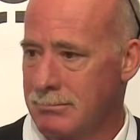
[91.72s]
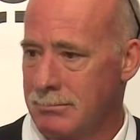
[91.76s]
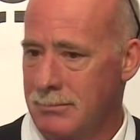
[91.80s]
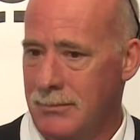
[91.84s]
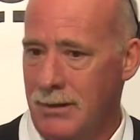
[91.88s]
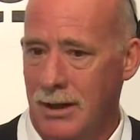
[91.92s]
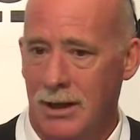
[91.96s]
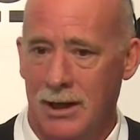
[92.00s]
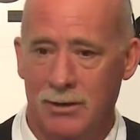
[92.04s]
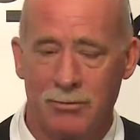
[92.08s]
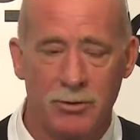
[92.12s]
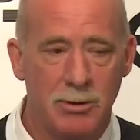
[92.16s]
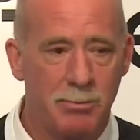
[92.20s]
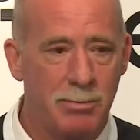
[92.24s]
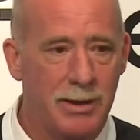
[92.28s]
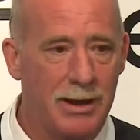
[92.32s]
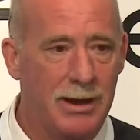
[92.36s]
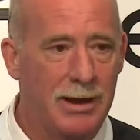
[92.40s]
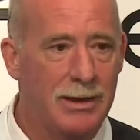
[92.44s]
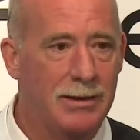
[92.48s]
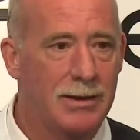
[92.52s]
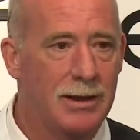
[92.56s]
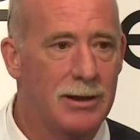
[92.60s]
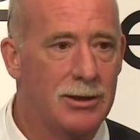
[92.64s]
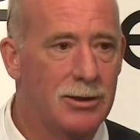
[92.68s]
And every
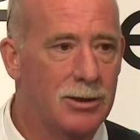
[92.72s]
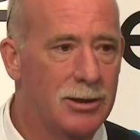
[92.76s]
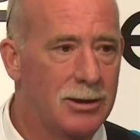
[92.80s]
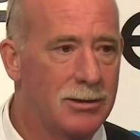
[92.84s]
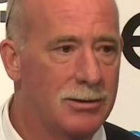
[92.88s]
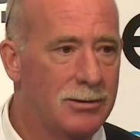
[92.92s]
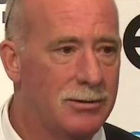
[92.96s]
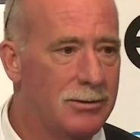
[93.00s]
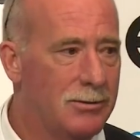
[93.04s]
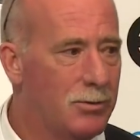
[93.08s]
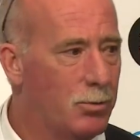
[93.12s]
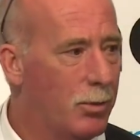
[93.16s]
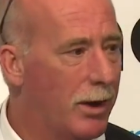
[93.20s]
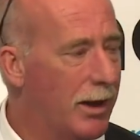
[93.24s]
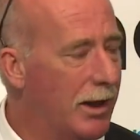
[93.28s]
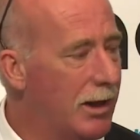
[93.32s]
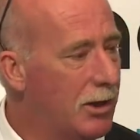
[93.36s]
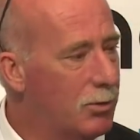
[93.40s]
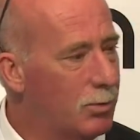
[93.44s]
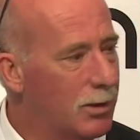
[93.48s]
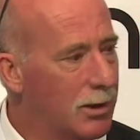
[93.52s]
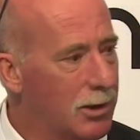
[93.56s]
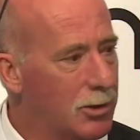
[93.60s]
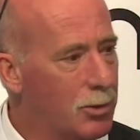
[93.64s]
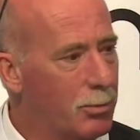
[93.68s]
penny they got went
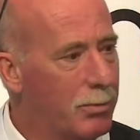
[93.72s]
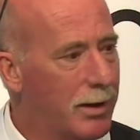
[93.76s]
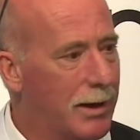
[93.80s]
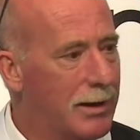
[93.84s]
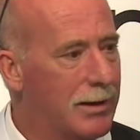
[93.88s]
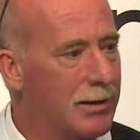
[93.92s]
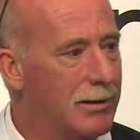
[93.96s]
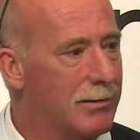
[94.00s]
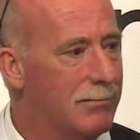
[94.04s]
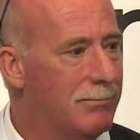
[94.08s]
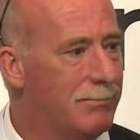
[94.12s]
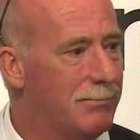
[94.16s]
into a little bucket.